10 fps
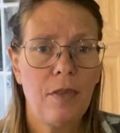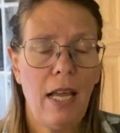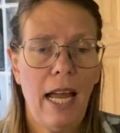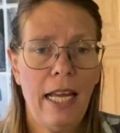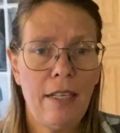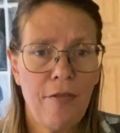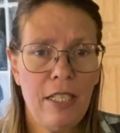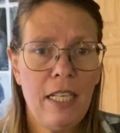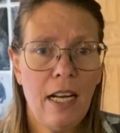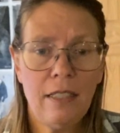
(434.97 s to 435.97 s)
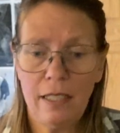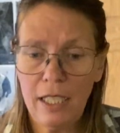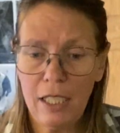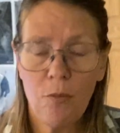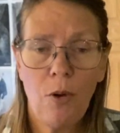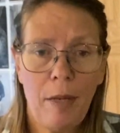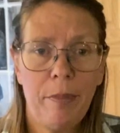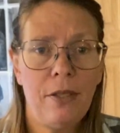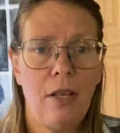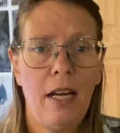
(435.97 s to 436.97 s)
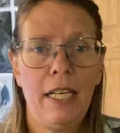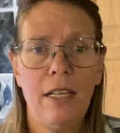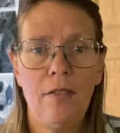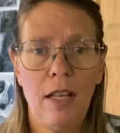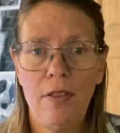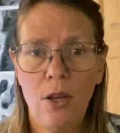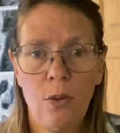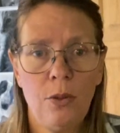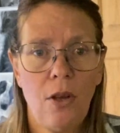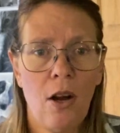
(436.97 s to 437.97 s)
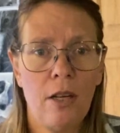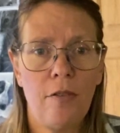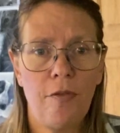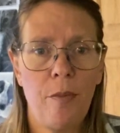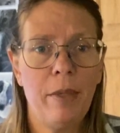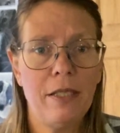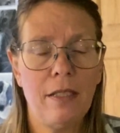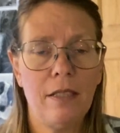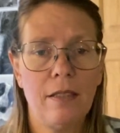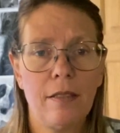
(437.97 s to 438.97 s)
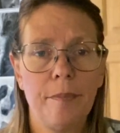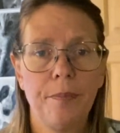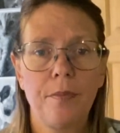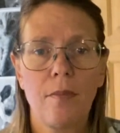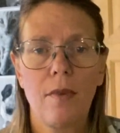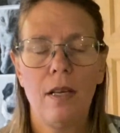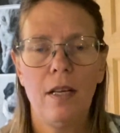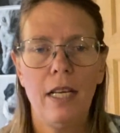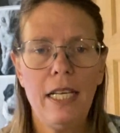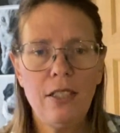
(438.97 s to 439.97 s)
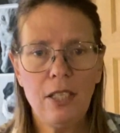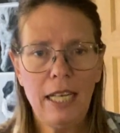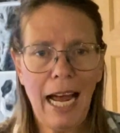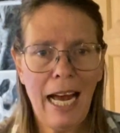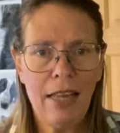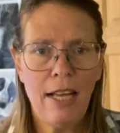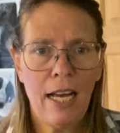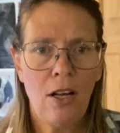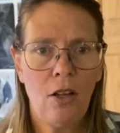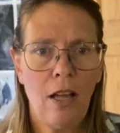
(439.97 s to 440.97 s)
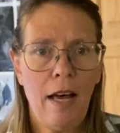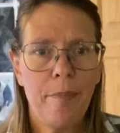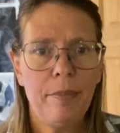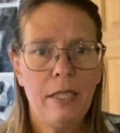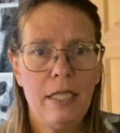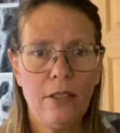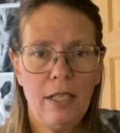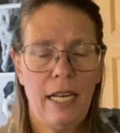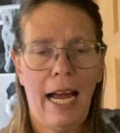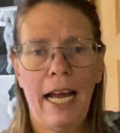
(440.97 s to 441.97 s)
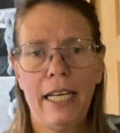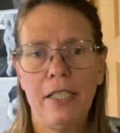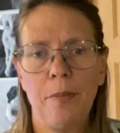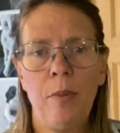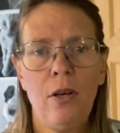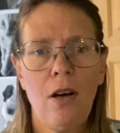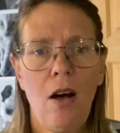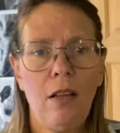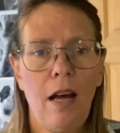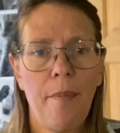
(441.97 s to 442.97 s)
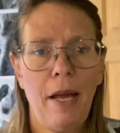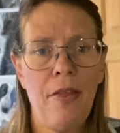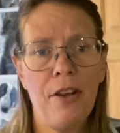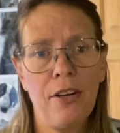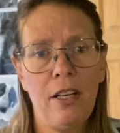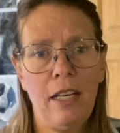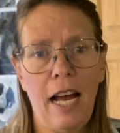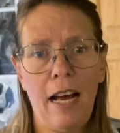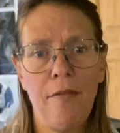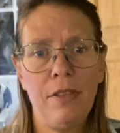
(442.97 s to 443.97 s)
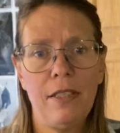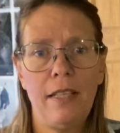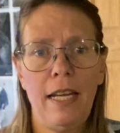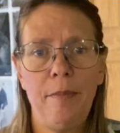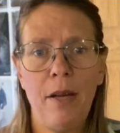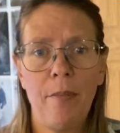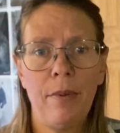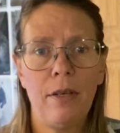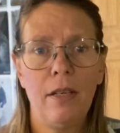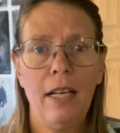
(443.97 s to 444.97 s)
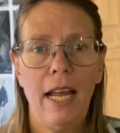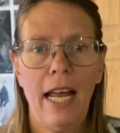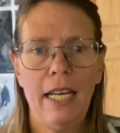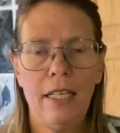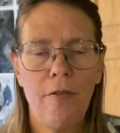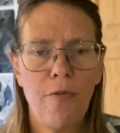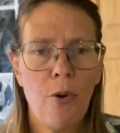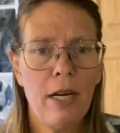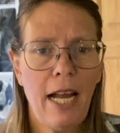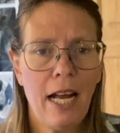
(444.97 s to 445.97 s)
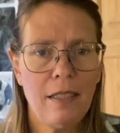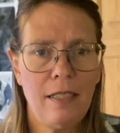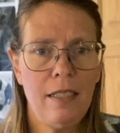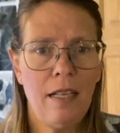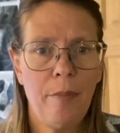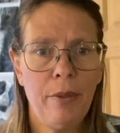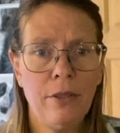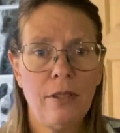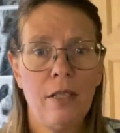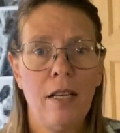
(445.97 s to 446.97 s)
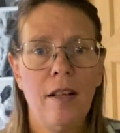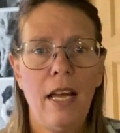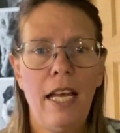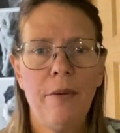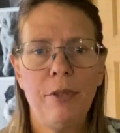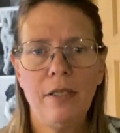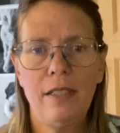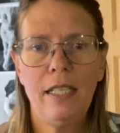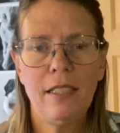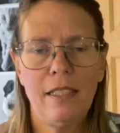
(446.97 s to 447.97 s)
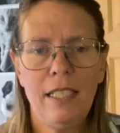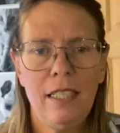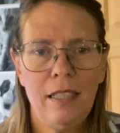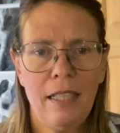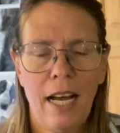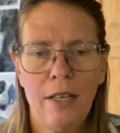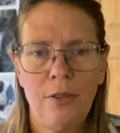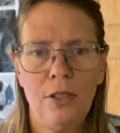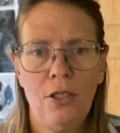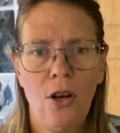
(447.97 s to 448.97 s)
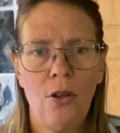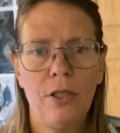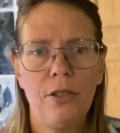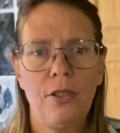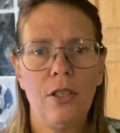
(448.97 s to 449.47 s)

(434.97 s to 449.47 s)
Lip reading: And if he does, he can write beside it that those aren't for business. He's going to add that all up. He's going to add his book all up, and they're going to have the same number. And in forecasted numbers, it was $16,000.